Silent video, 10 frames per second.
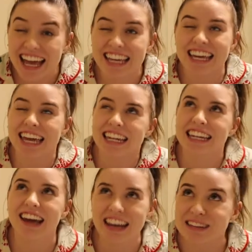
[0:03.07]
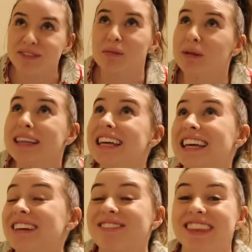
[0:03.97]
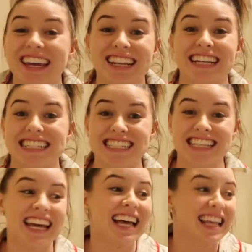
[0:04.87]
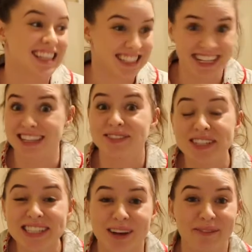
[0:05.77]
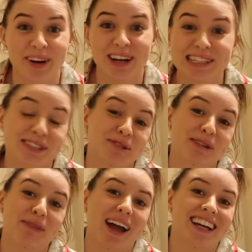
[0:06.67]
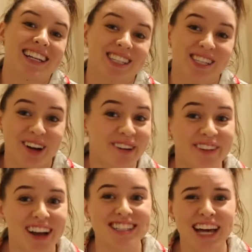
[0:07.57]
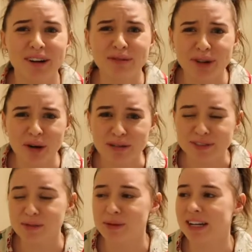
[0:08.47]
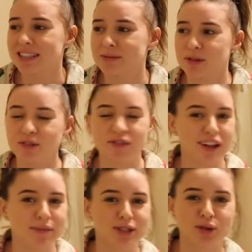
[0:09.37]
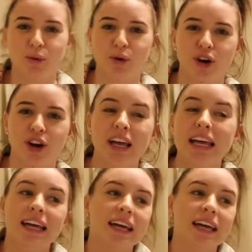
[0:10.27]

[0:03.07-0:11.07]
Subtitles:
I cannot even believe that it is the 10th of December. It is going by so fast. I don't know if it's because I'm doing Vlogmas or